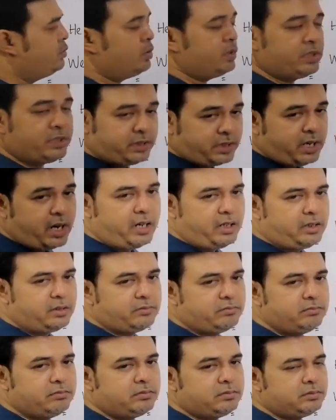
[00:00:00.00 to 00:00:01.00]
we
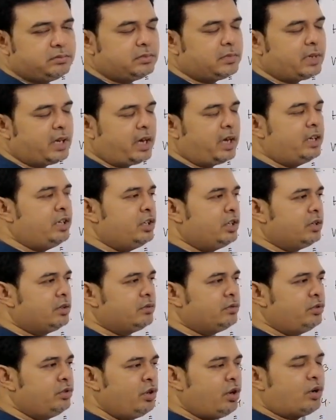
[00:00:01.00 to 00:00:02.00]
start and
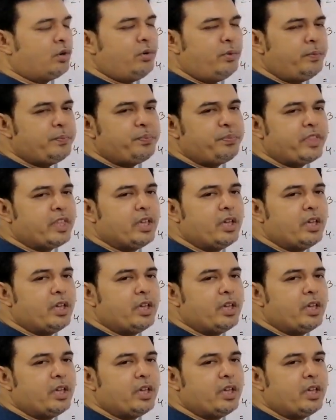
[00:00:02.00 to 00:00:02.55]
know